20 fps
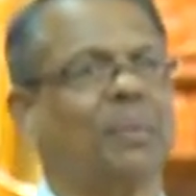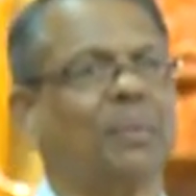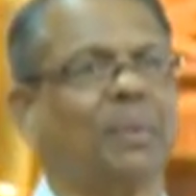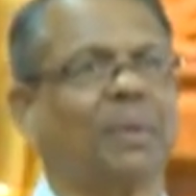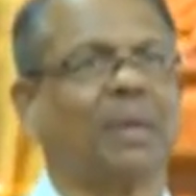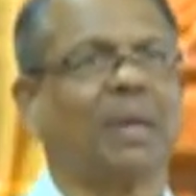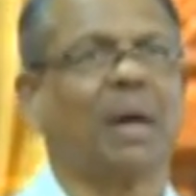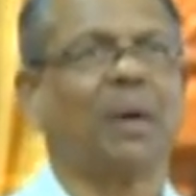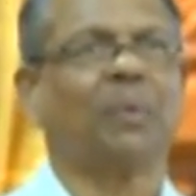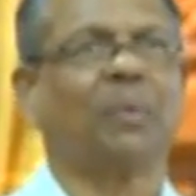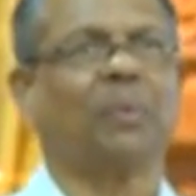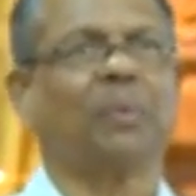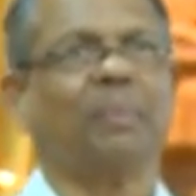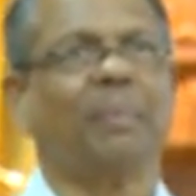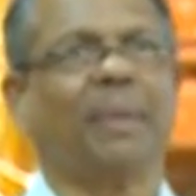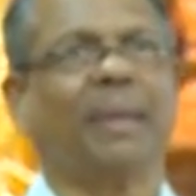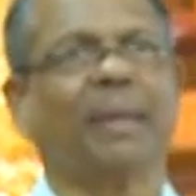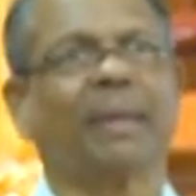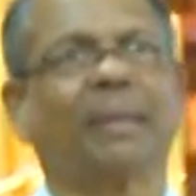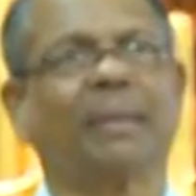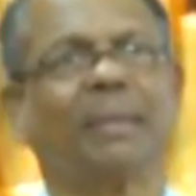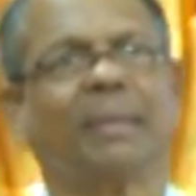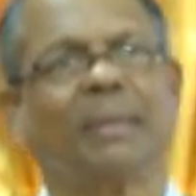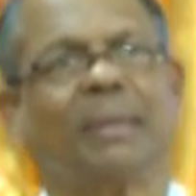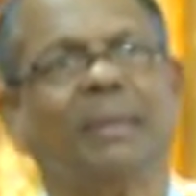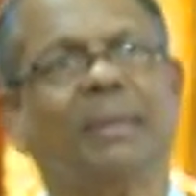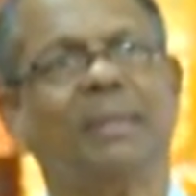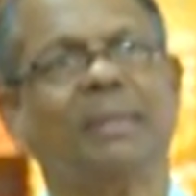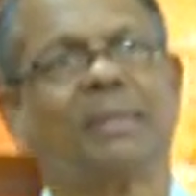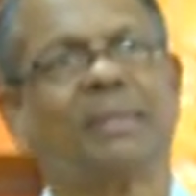out how to make
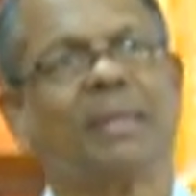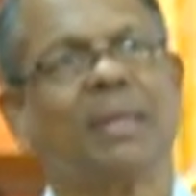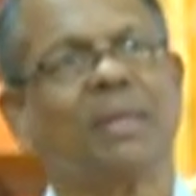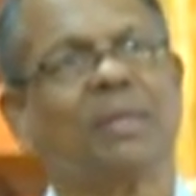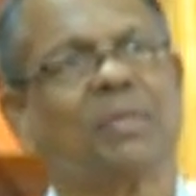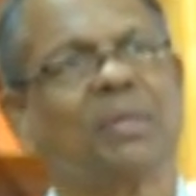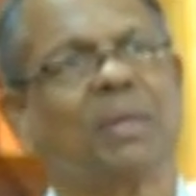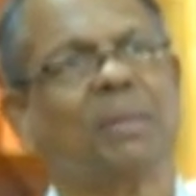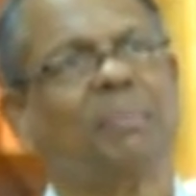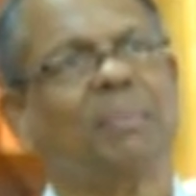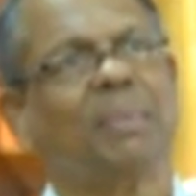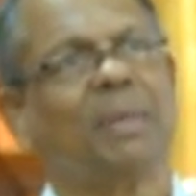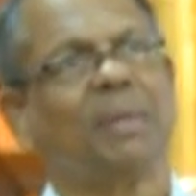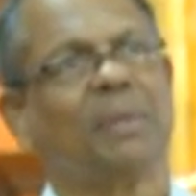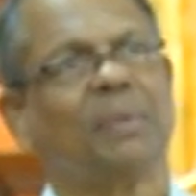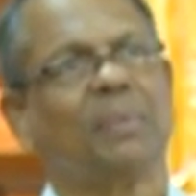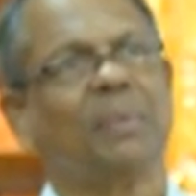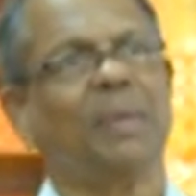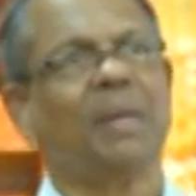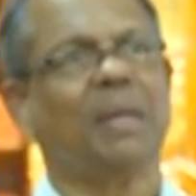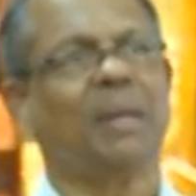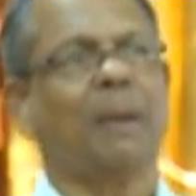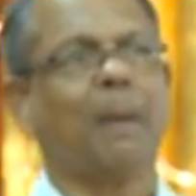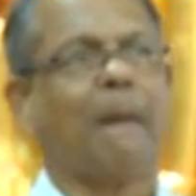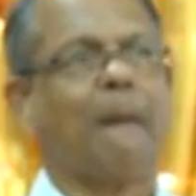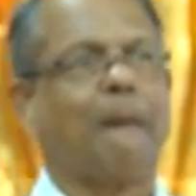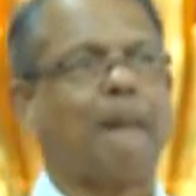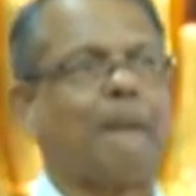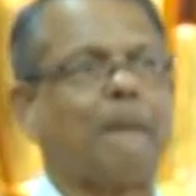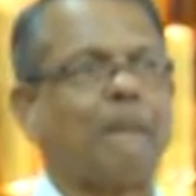the distinction between
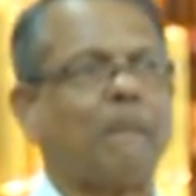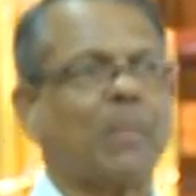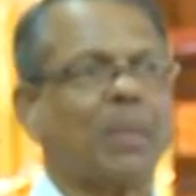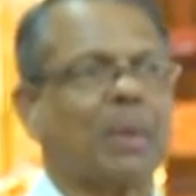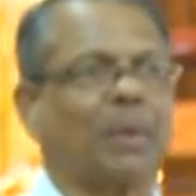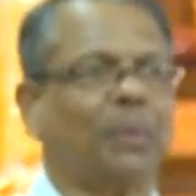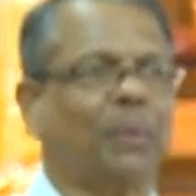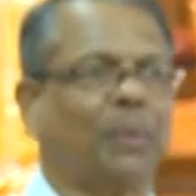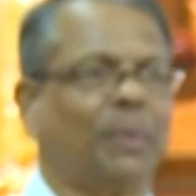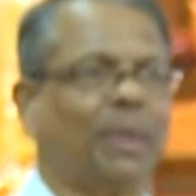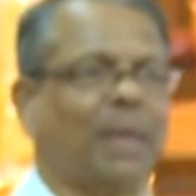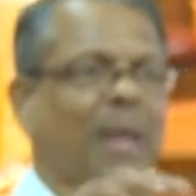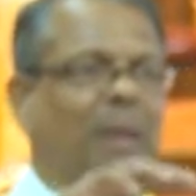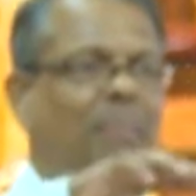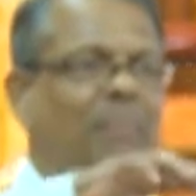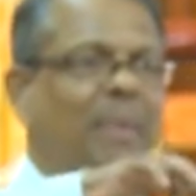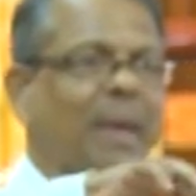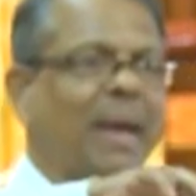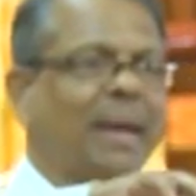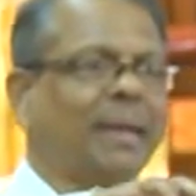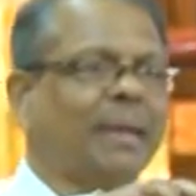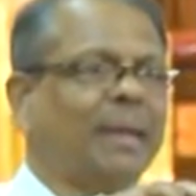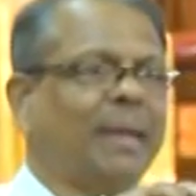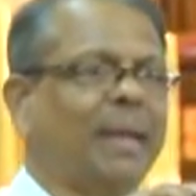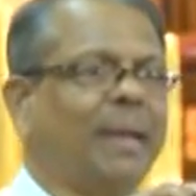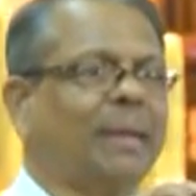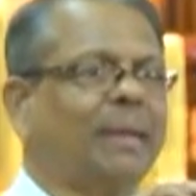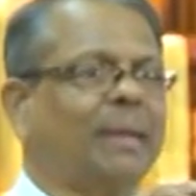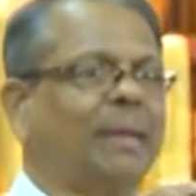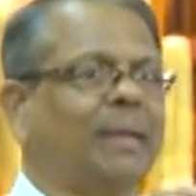good and bad
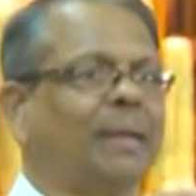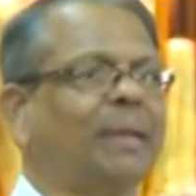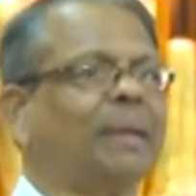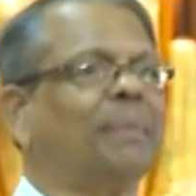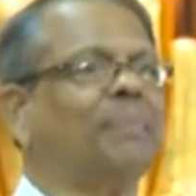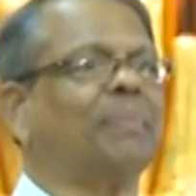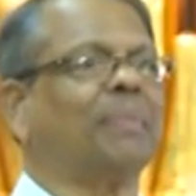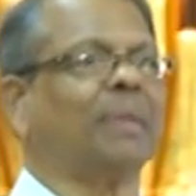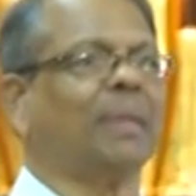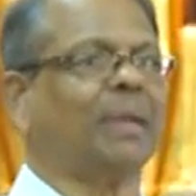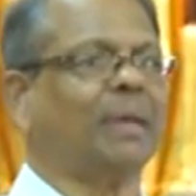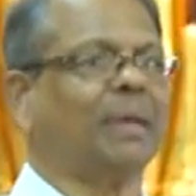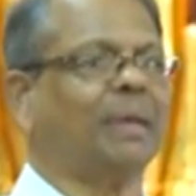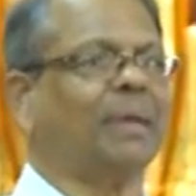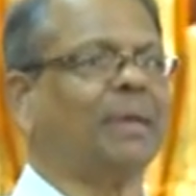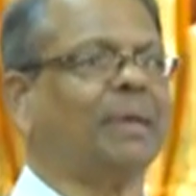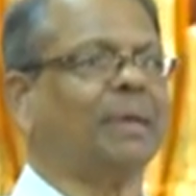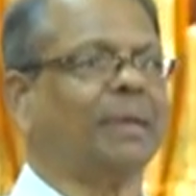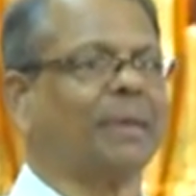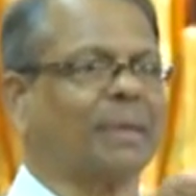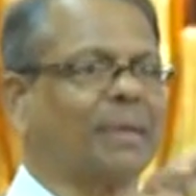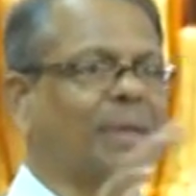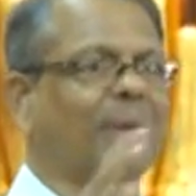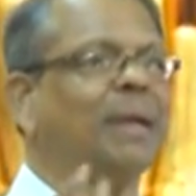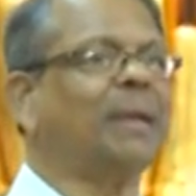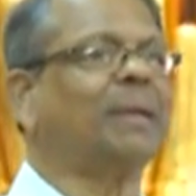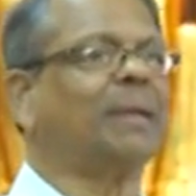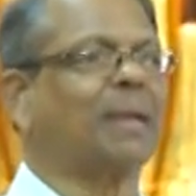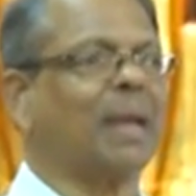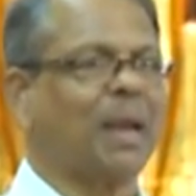and
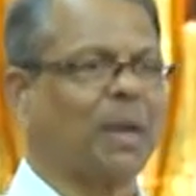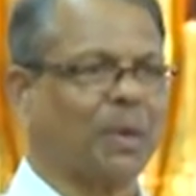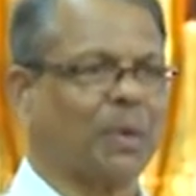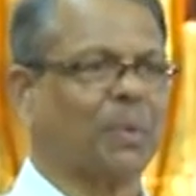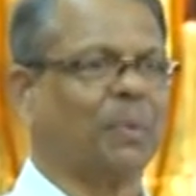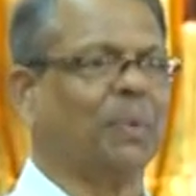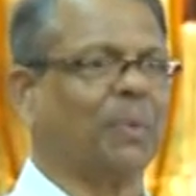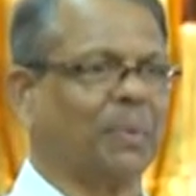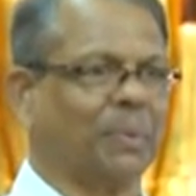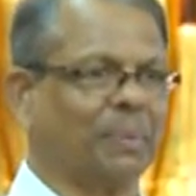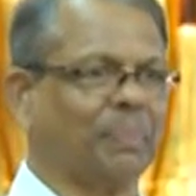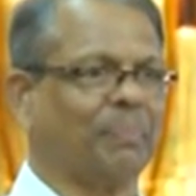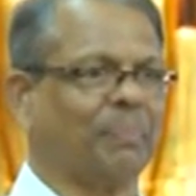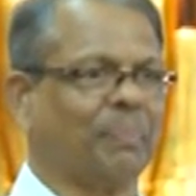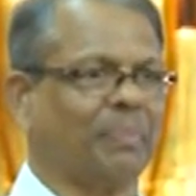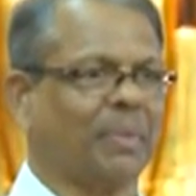right and wrong.